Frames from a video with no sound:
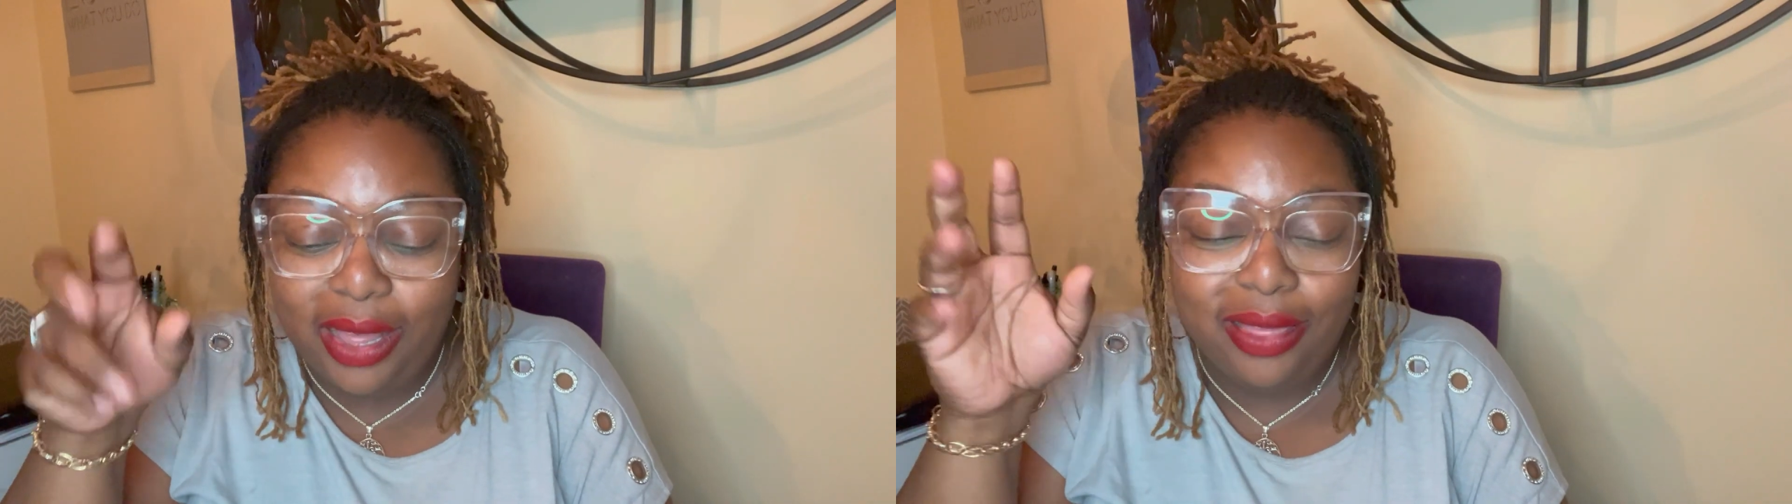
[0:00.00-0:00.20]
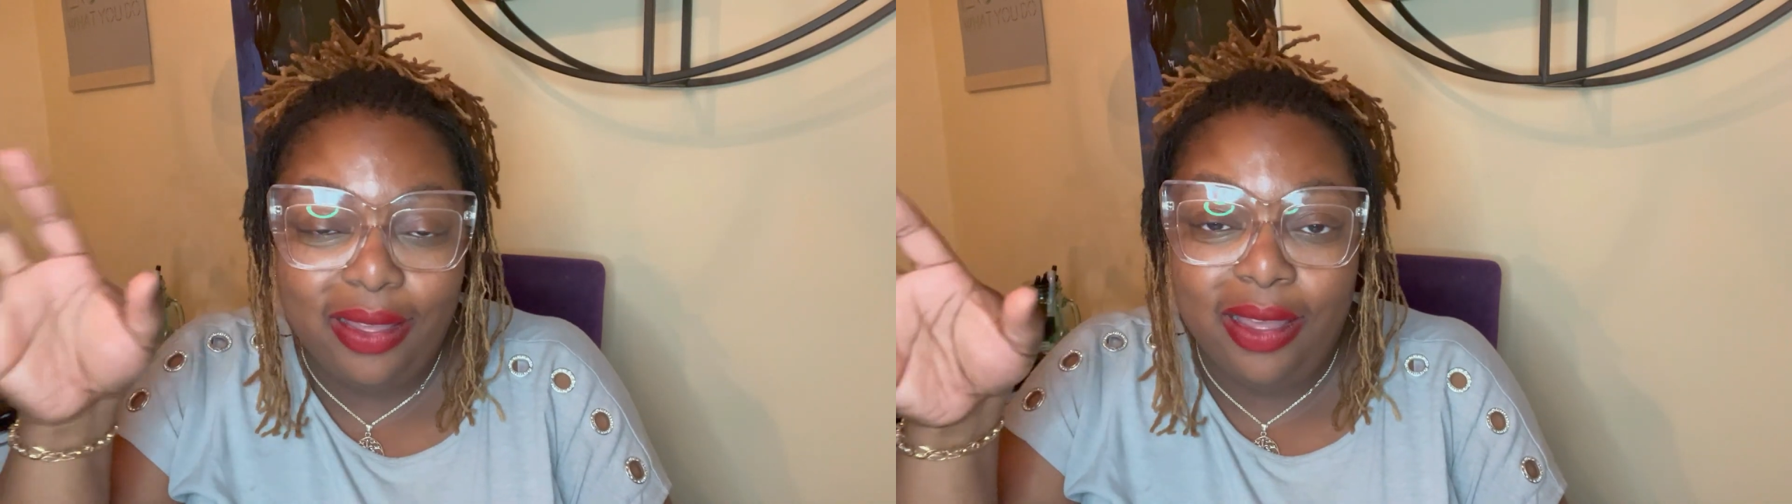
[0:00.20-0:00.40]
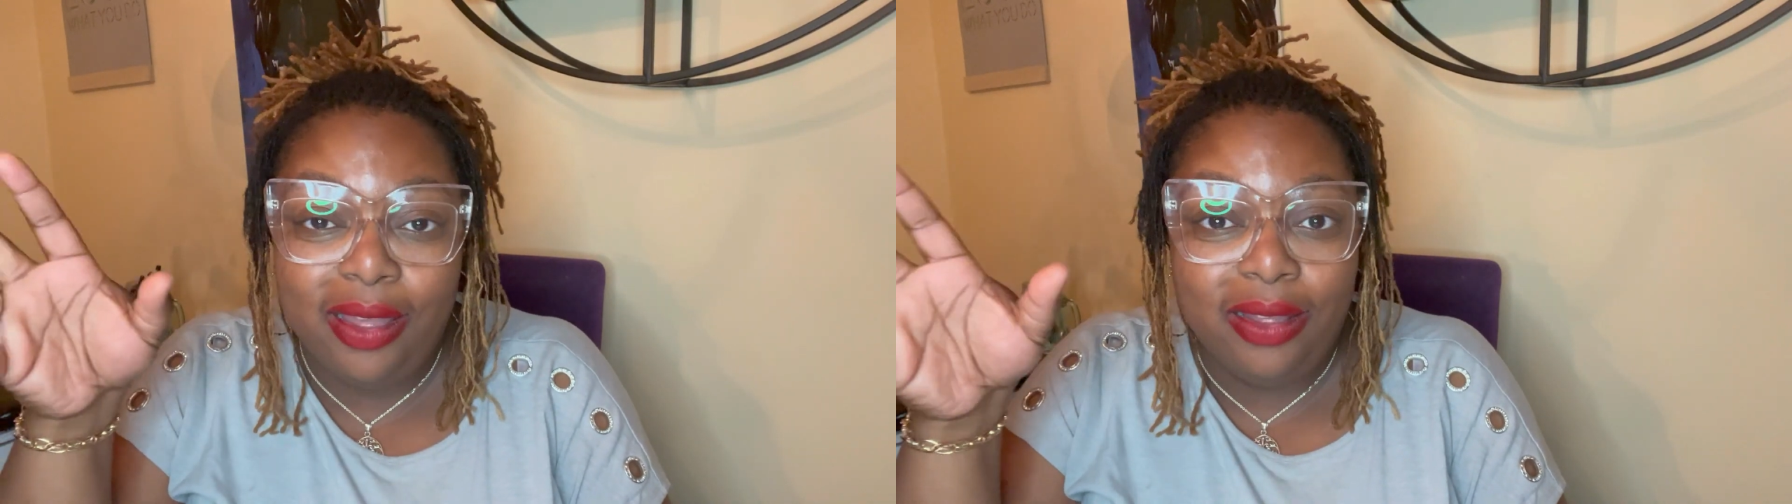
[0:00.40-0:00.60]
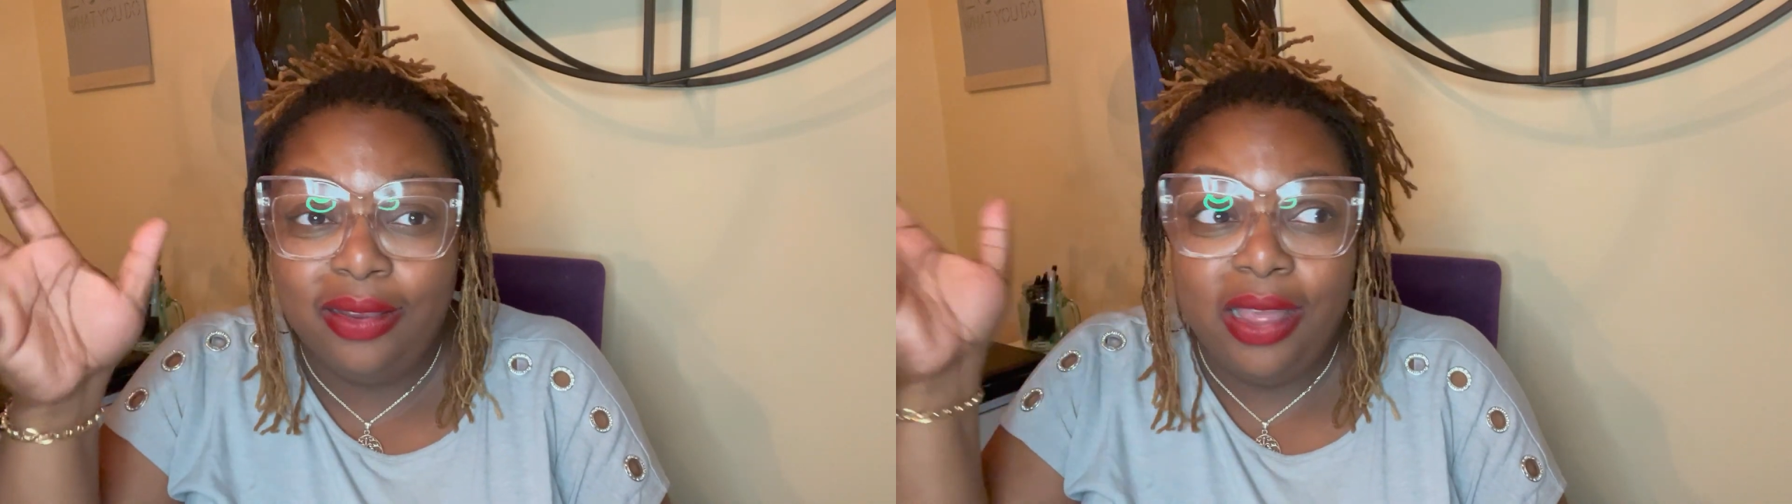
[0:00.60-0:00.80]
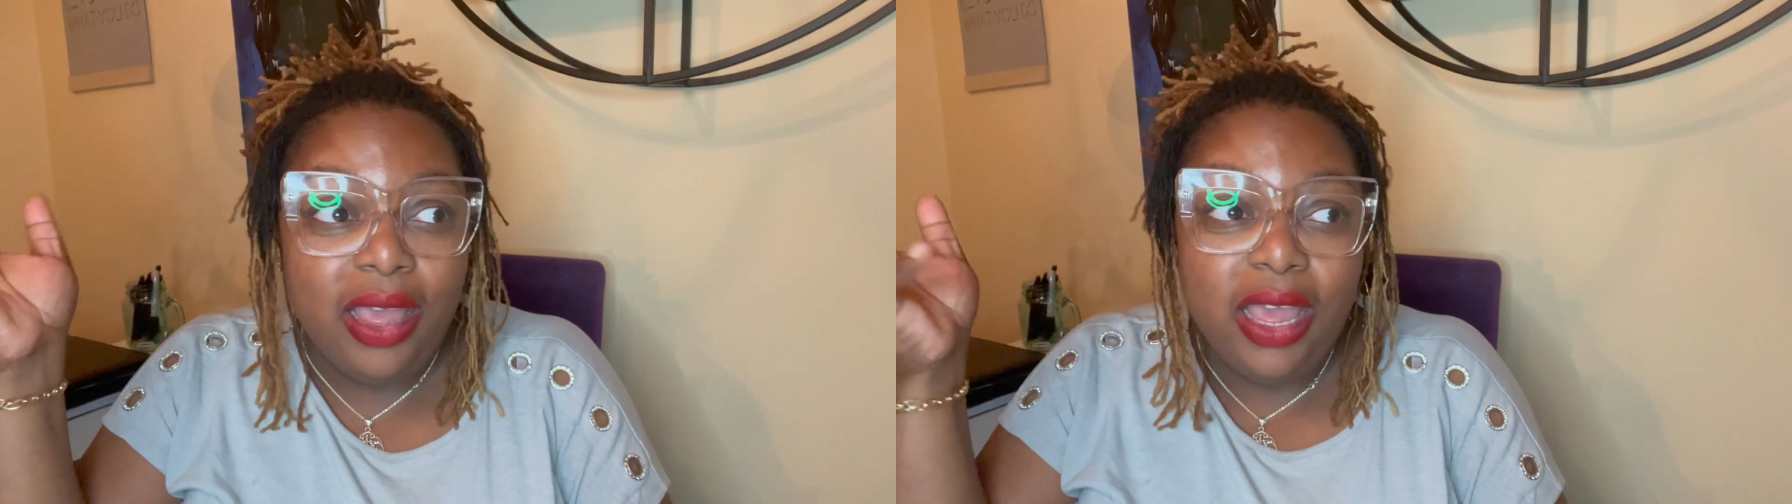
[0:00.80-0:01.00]
And then
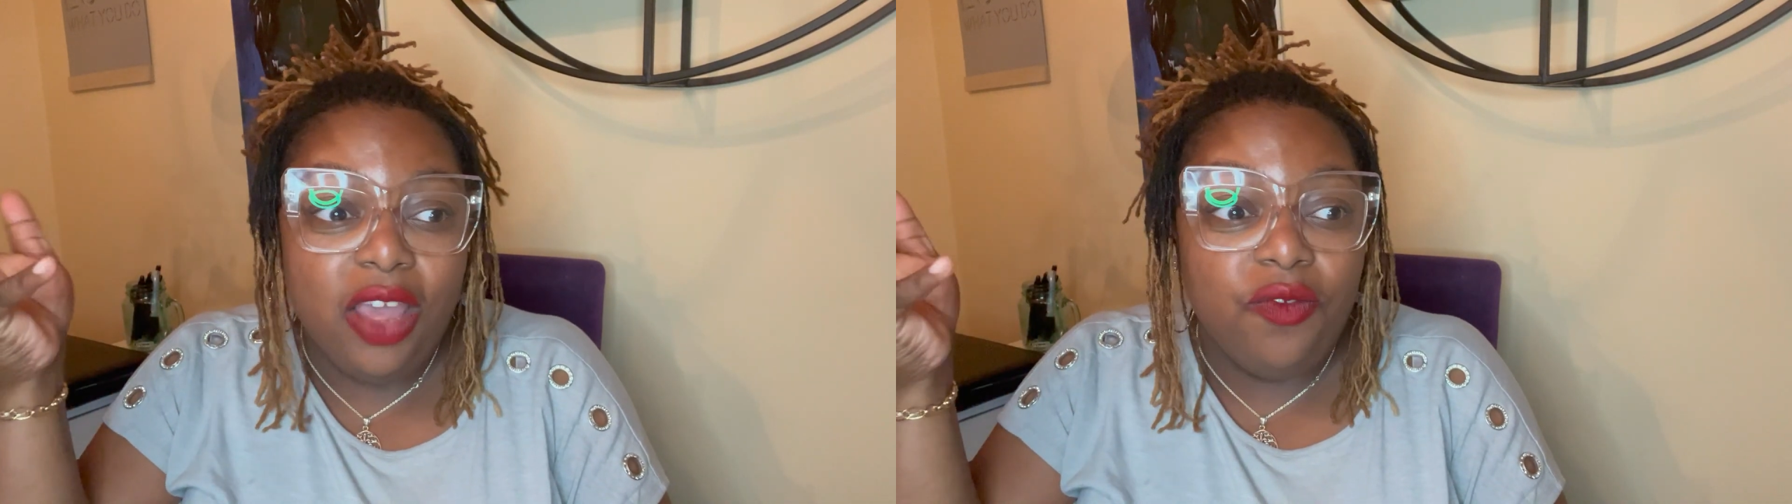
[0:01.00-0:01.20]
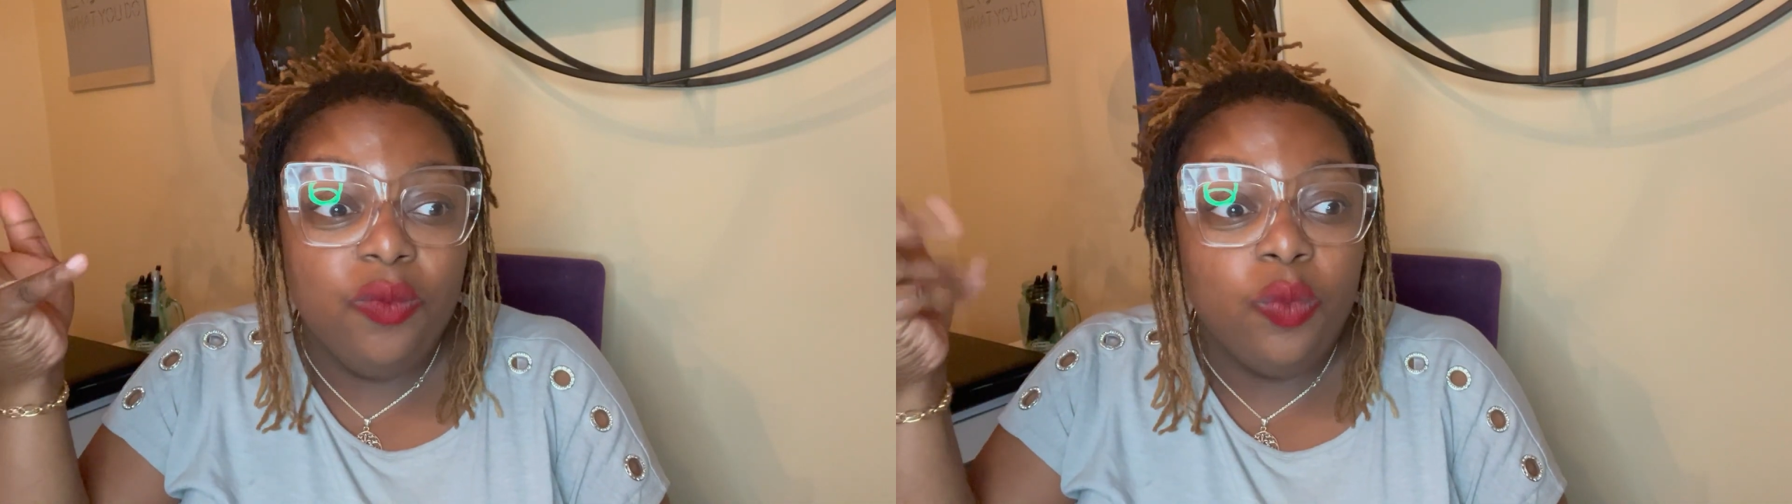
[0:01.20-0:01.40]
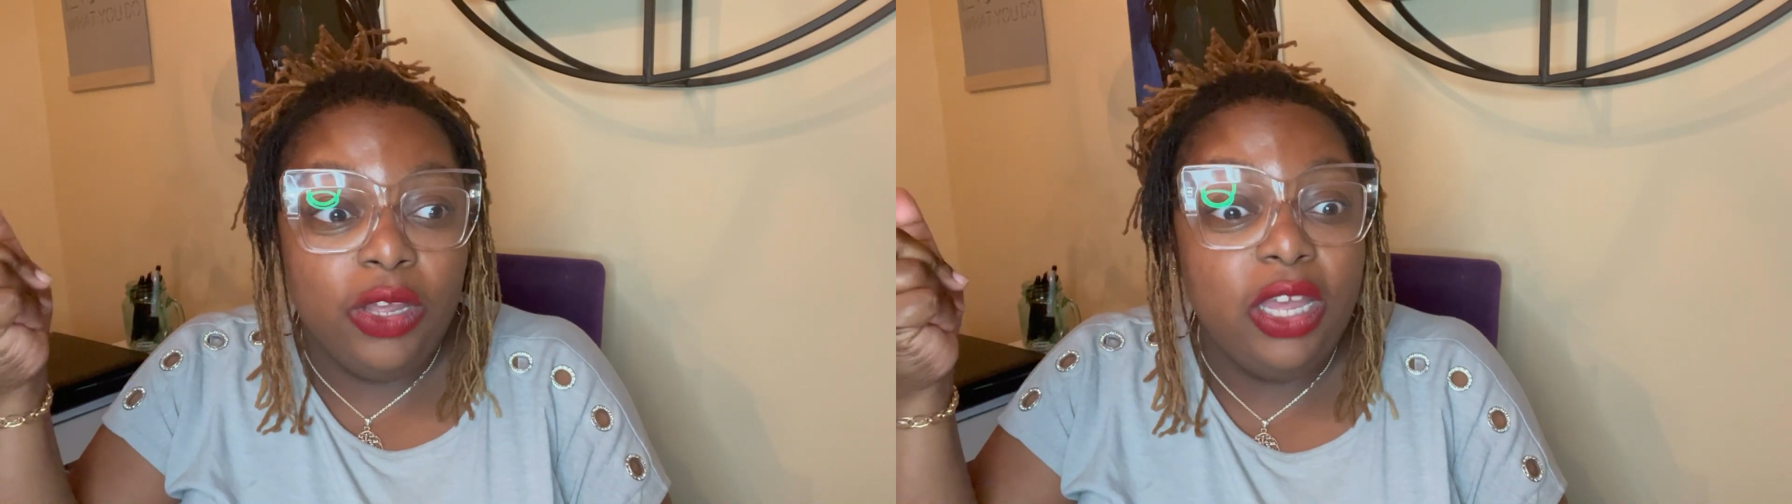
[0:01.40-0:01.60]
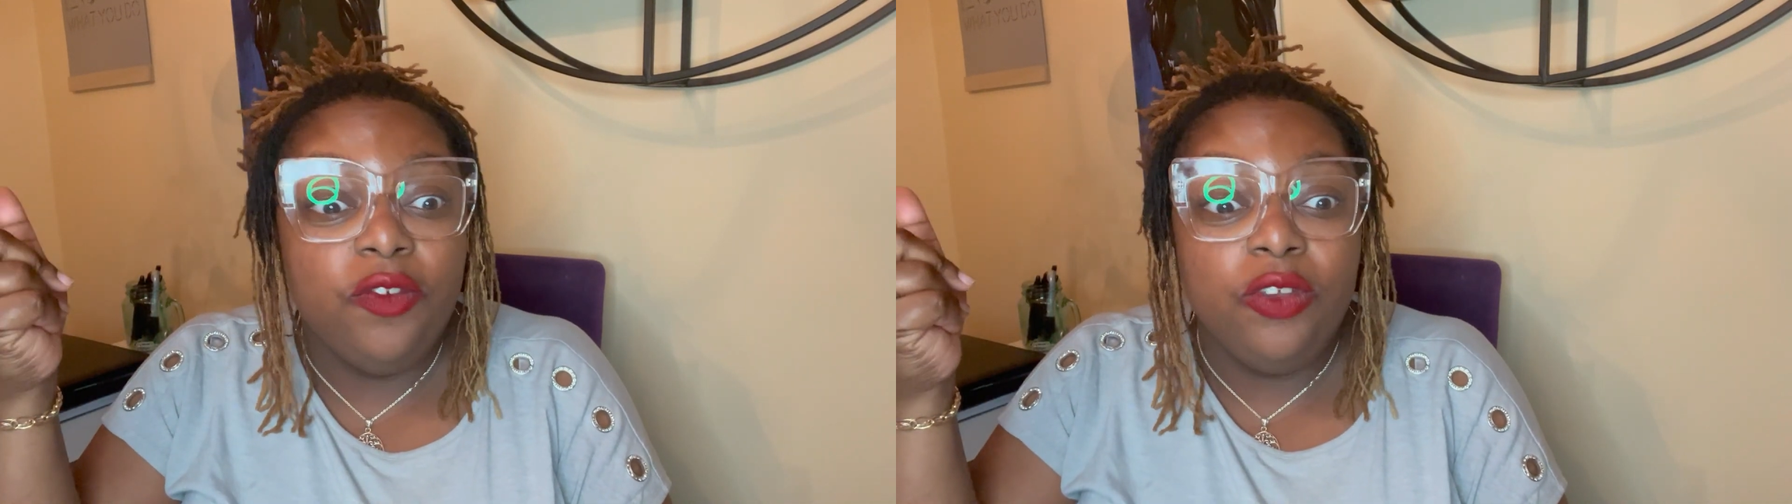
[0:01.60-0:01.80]
if